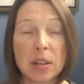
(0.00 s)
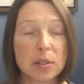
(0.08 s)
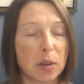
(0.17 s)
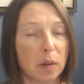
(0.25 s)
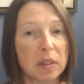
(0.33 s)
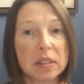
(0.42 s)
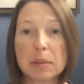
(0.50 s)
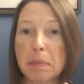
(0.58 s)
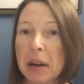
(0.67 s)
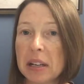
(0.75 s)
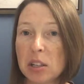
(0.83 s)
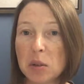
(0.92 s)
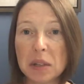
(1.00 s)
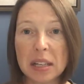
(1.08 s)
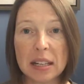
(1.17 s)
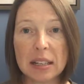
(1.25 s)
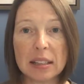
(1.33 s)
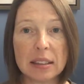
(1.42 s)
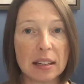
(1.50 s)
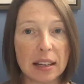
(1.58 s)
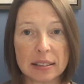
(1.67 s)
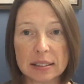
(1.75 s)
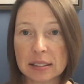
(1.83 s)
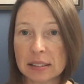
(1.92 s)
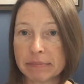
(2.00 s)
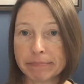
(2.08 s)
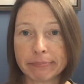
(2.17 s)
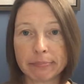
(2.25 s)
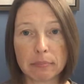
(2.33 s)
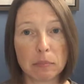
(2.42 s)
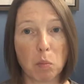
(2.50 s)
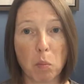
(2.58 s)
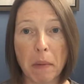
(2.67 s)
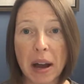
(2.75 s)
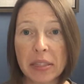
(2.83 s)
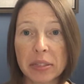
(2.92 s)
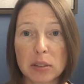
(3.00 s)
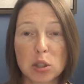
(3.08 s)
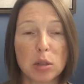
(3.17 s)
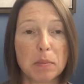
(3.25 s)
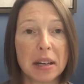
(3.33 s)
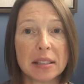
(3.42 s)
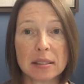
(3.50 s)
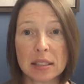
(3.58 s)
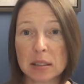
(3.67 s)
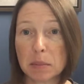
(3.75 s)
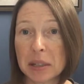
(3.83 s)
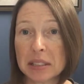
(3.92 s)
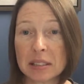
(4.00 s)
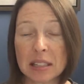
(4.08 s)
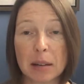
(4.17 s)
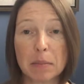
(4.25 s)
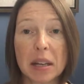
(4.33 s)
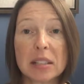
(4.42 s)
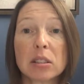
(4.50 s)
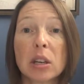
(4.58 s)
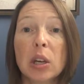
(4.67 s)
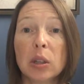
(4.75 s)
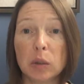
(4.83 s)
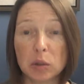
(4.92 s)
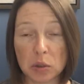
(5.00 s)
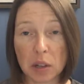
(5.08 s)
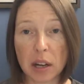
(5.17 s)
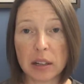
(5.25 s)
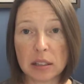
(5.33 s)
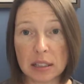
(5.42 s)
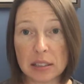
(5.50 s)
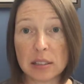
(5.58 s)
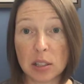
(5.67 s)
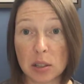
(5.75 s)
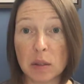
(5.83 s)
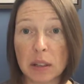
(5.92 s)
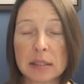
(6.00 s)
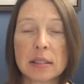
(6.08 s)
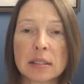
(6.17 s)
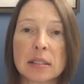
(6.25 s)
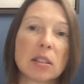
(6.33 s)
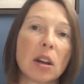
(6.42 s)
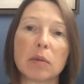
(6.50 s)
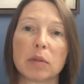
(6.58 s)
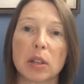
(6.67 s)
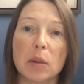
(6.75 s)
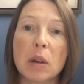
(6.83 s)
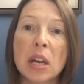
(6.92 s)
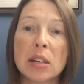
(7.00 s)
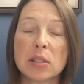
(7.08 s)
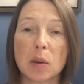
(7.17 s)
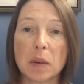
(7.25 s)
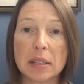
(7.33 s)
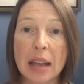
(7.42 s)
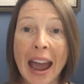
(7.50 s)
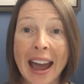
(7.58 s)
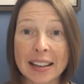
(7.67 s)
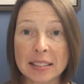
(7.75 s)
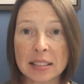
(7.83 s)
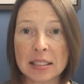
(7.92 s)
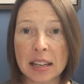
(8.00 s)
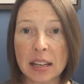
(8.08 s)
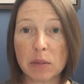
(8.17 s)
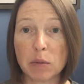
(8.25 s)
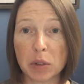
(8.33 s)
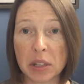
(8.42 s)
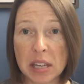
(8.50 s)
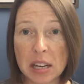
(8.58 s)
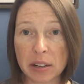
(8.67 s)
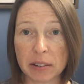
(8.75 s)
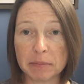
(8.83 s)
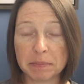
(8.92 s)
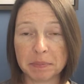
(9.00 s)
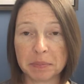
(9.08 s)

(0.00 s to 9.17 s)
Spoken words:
So if it's money you need in the next month, 2 months, 6 months, 10 months, you do not need to do this. This is not for you. So it has to stay in for a year.